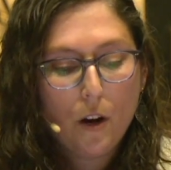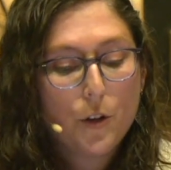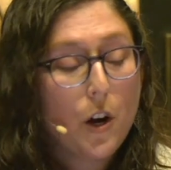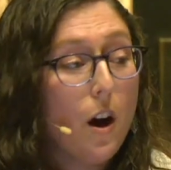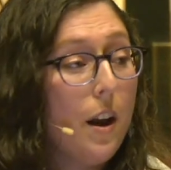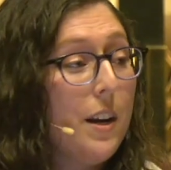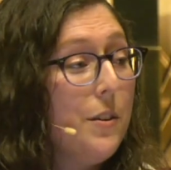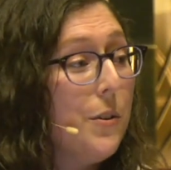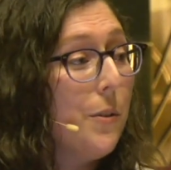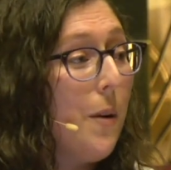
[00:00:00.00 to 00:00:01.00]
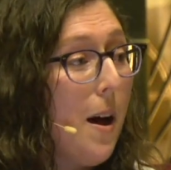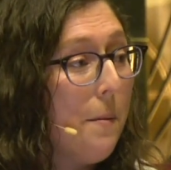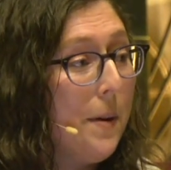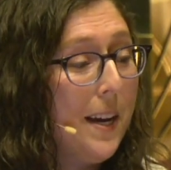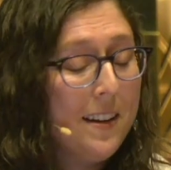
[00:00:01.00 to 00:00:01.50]
are taught in
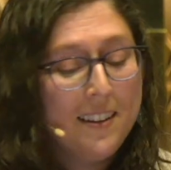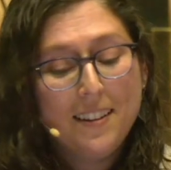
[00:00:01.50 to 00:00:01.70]
Deuteronomy